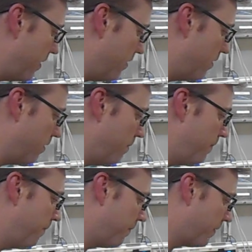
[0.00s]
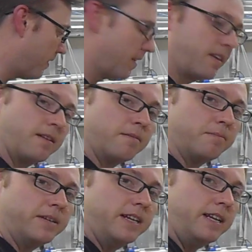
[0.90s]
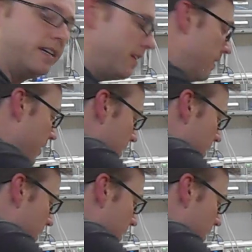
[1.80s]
my arm, put it in,